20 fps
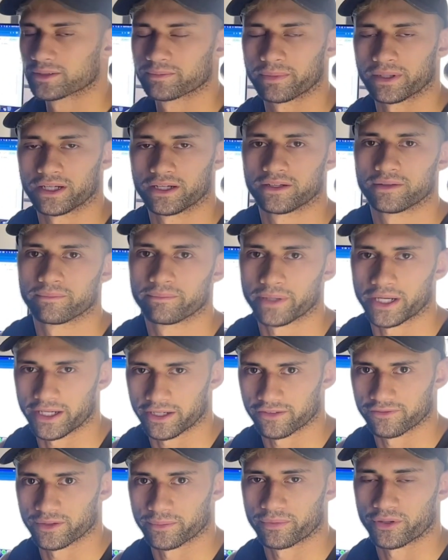part
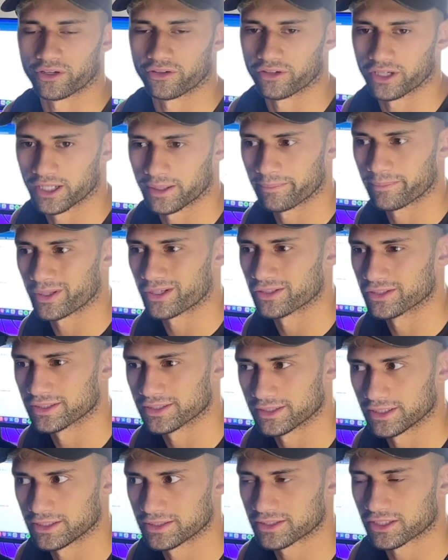of the program, because
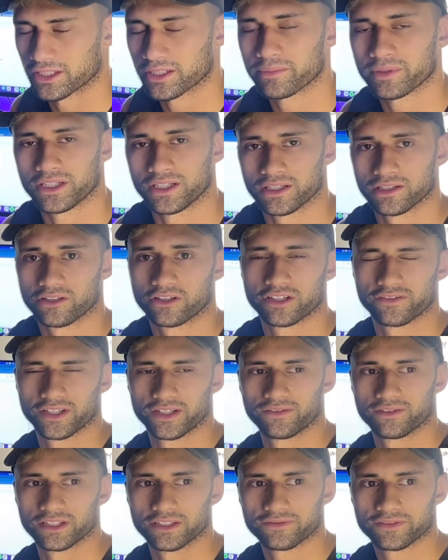there's going to be a lot of
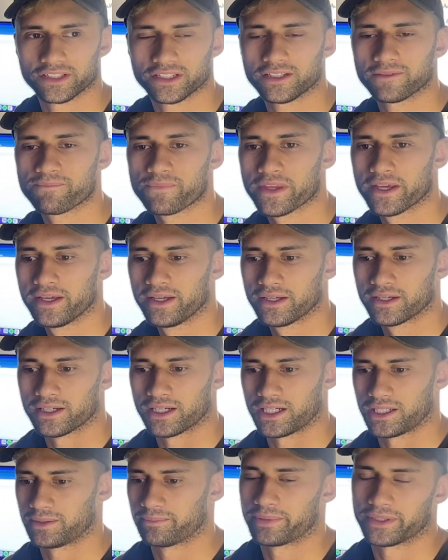heavy lifting,
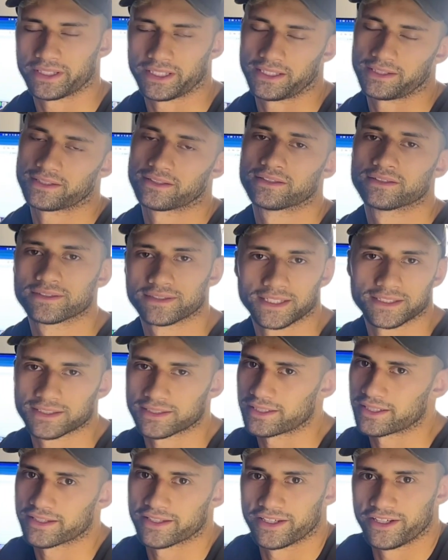but that's
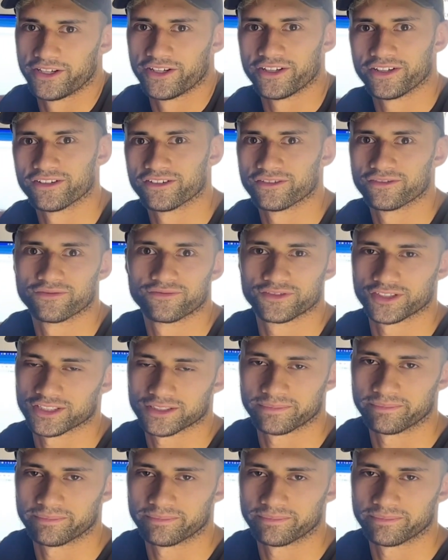another area of just